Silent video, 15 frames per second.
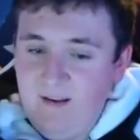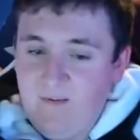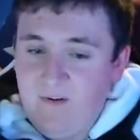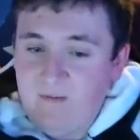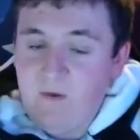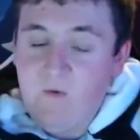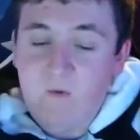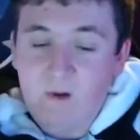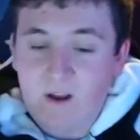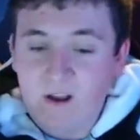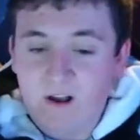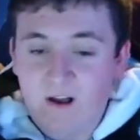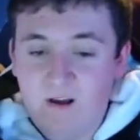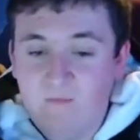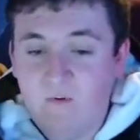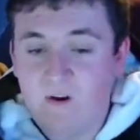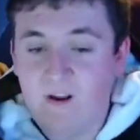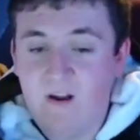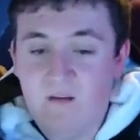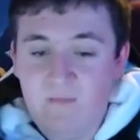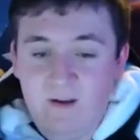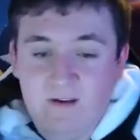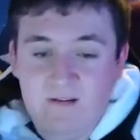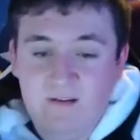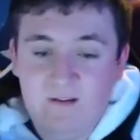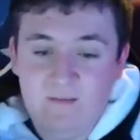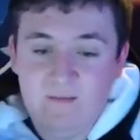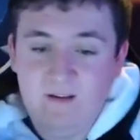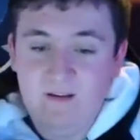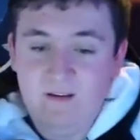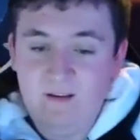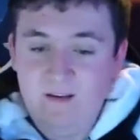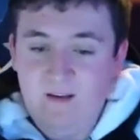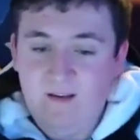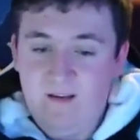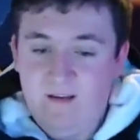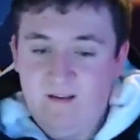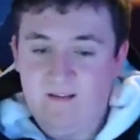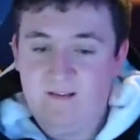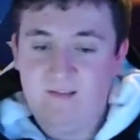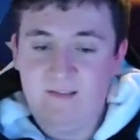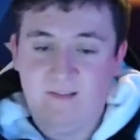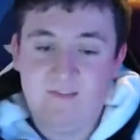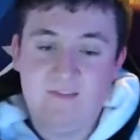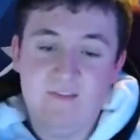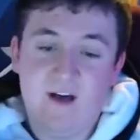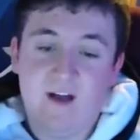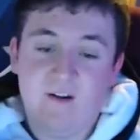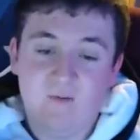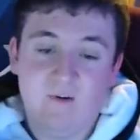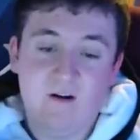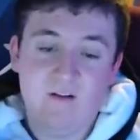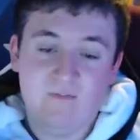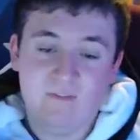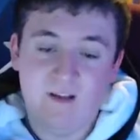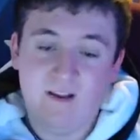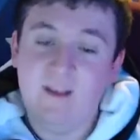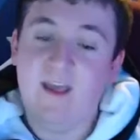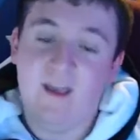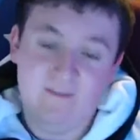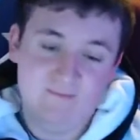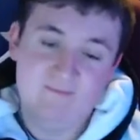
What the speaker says: What am I working on? I'm working on my term. Less not qualified. Yeah.